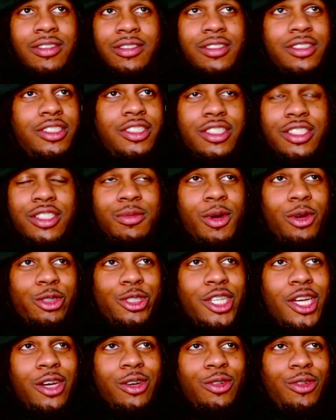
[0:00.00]
She's a smoke
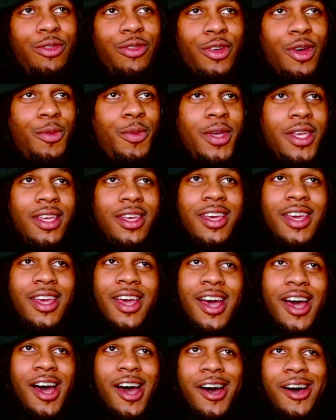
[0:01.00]
show. You feel me?
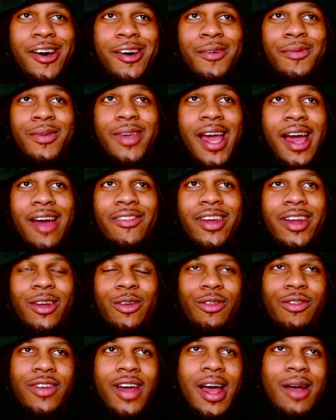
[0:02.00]
Um, y'all already know
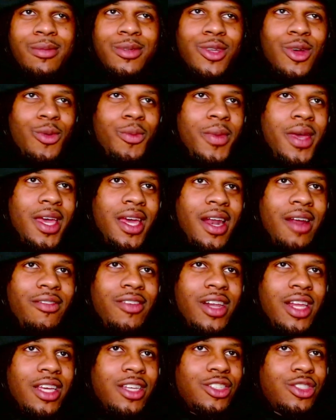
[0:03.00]
the vibes though, man. I
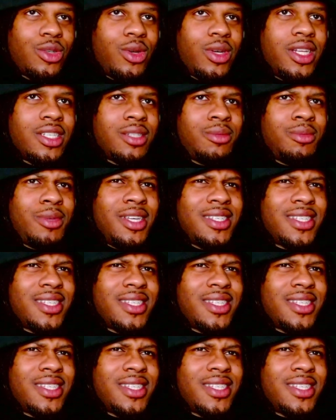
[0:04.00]
really enjoyed this, man.